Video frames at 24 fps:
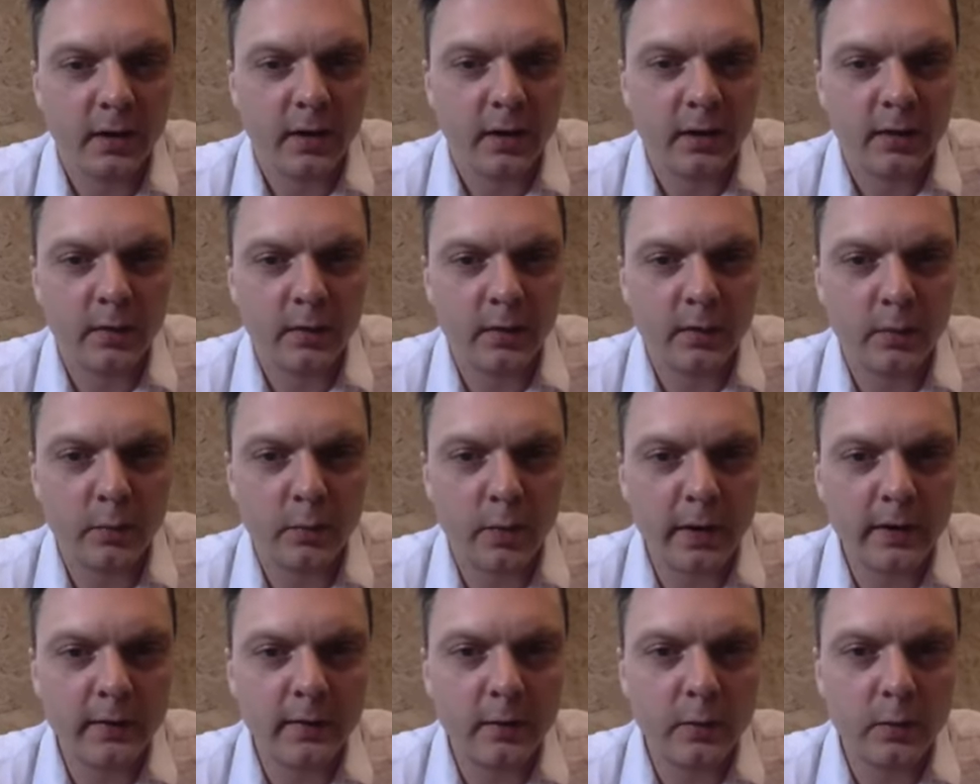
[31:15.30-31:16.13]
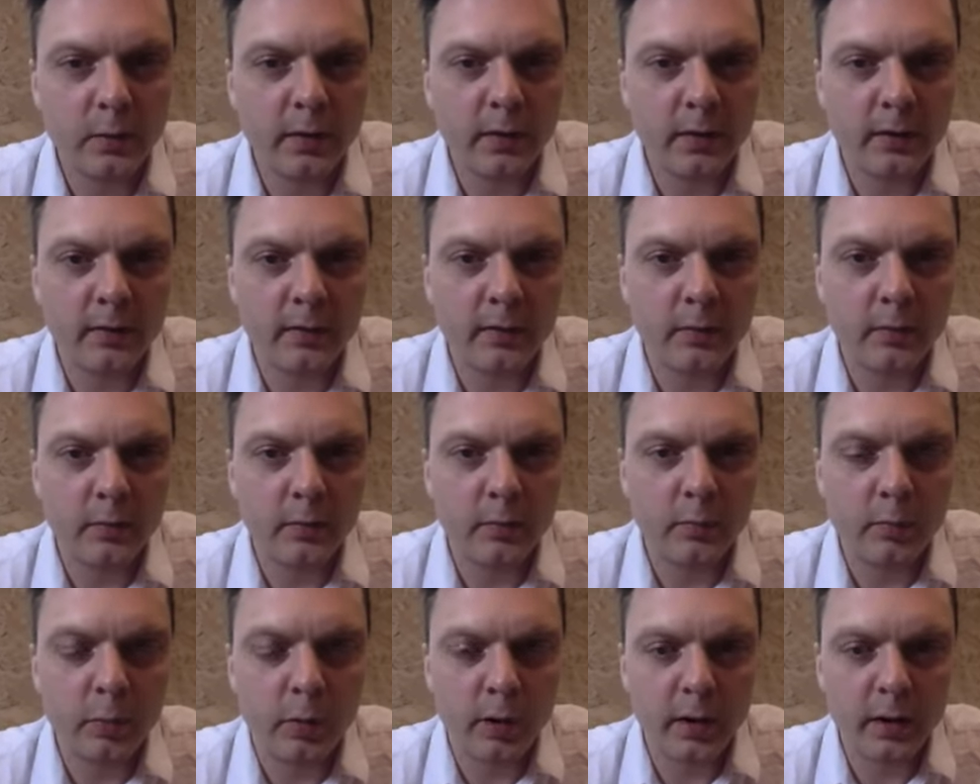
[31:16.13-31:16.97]
the way to do it is
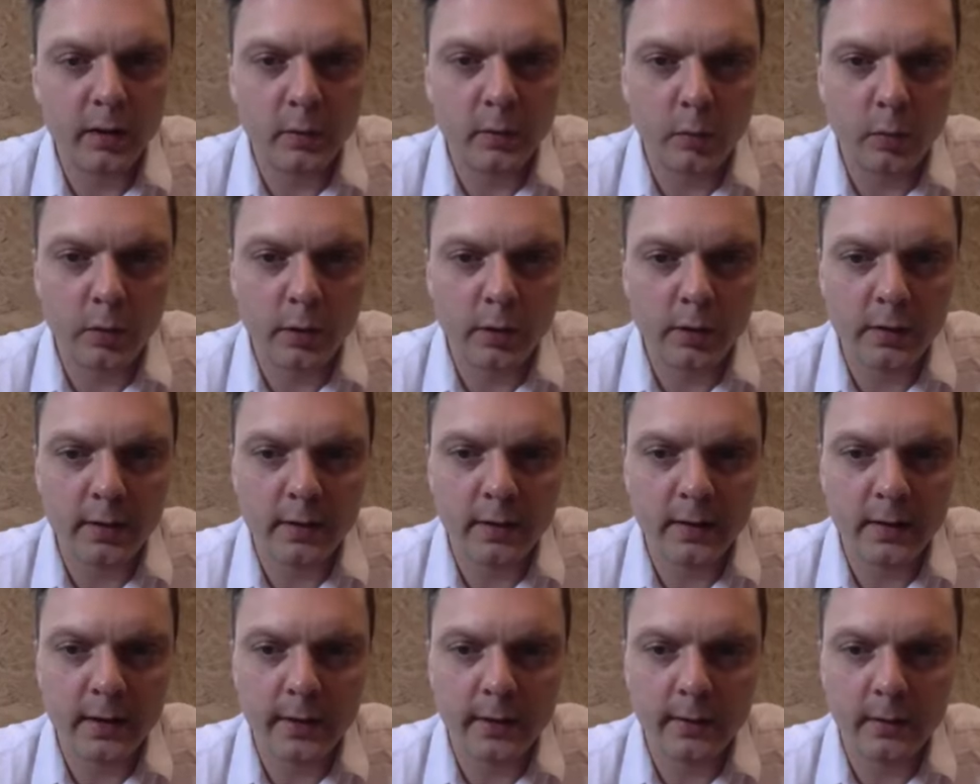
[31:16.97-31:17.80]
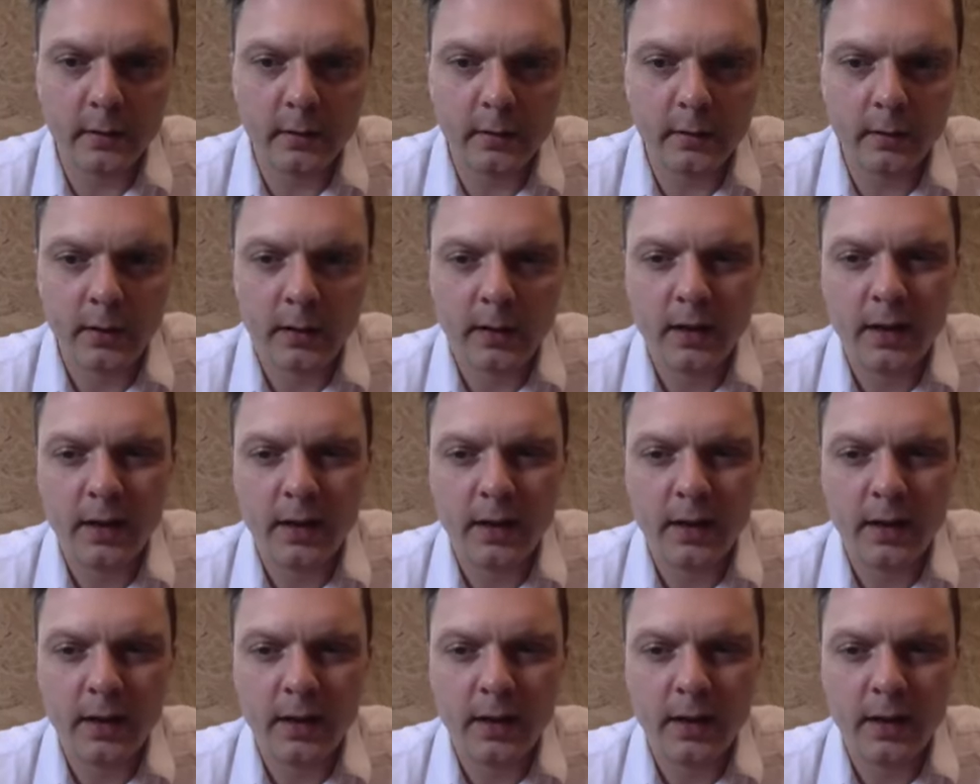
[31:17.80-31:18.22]
to boil the water in the kettle.